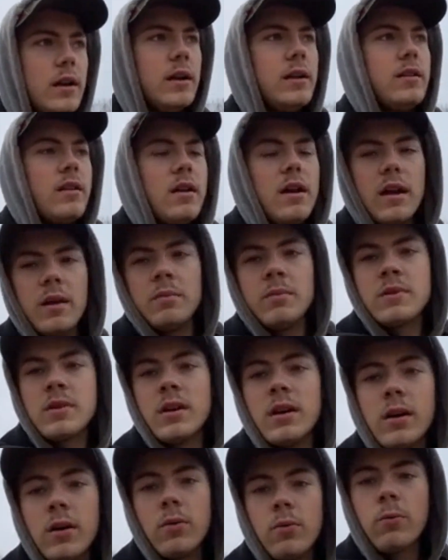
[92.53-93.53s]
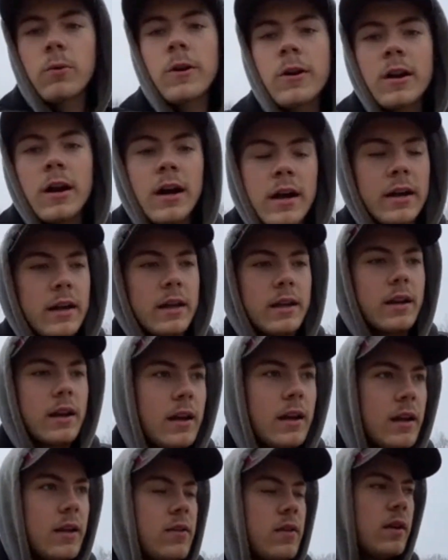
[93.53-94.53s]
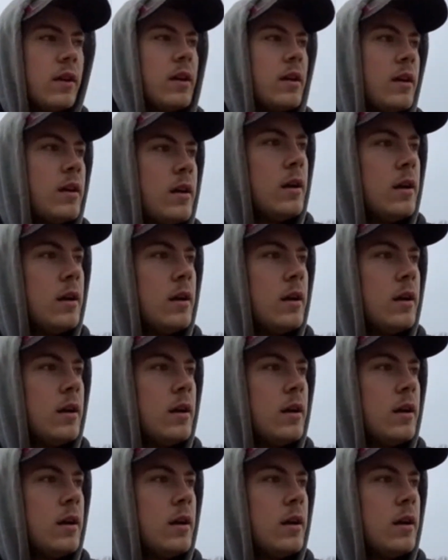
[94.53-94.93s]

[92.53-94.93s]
time to work on it, kind of thing.